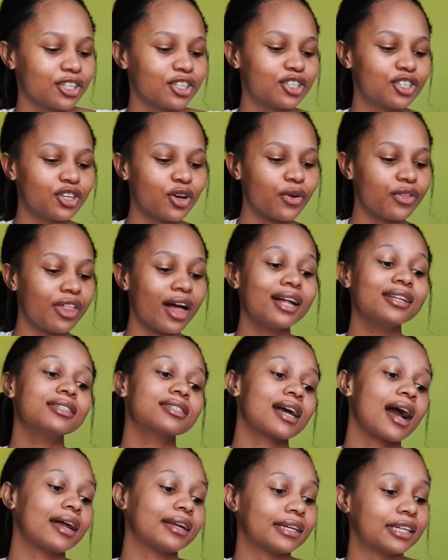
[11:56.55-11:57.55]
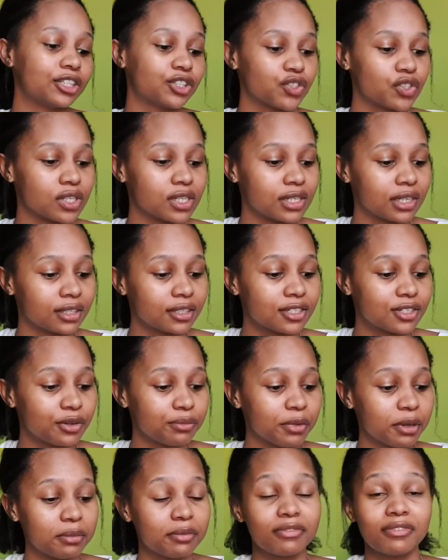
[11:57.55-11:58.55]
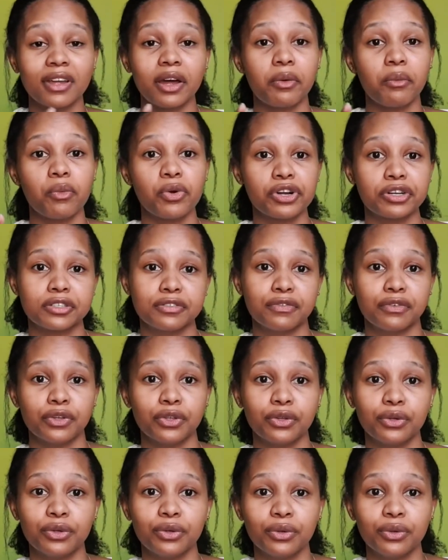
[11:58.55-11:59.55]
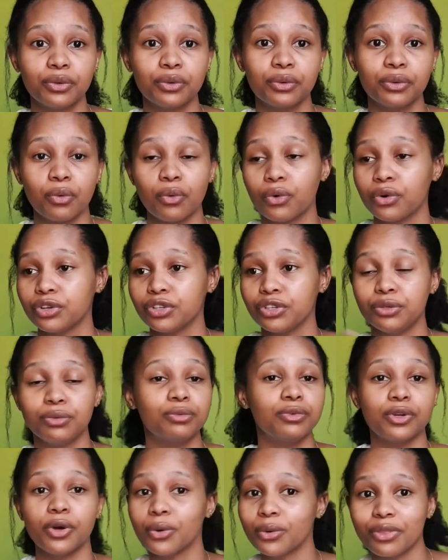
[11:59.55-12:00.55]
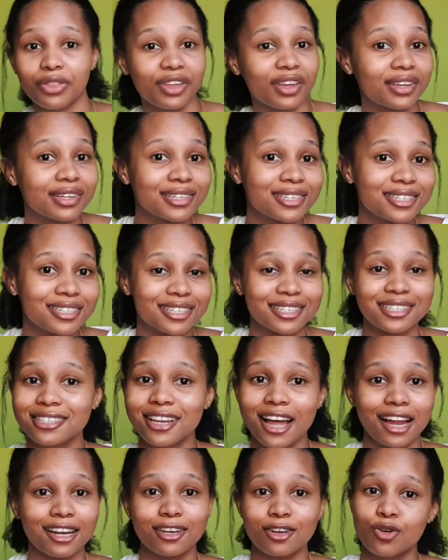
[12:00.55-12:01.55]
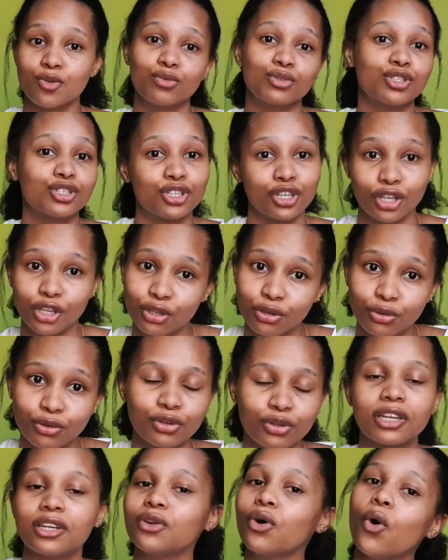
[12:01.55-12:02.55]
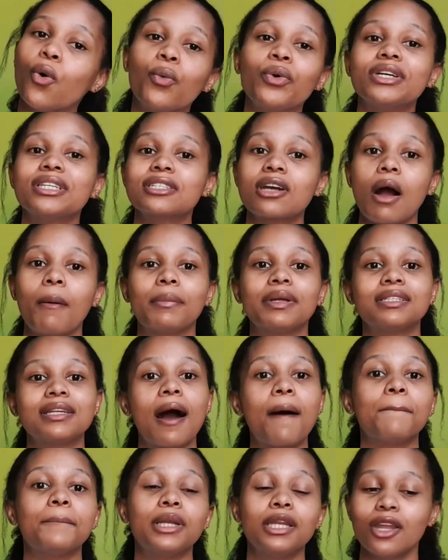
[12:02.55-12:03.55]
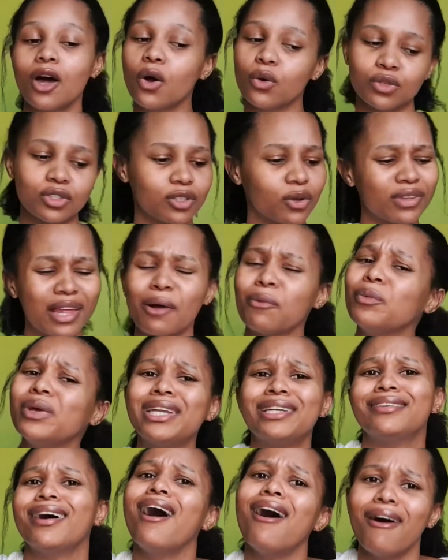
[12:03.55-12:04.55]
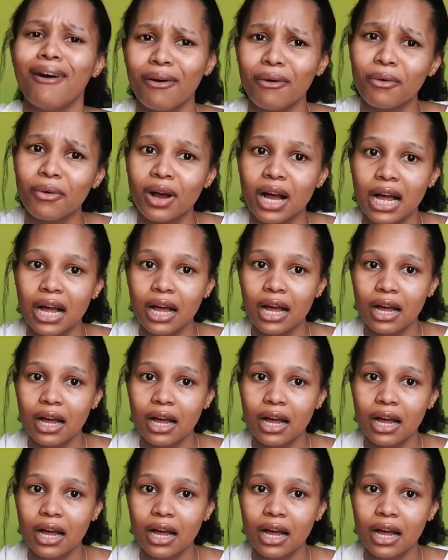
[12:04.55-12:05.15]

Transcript: So that's kind of interesting. So maybe if that works for you, or you know this, not news to you, you can always comment down below so that we know.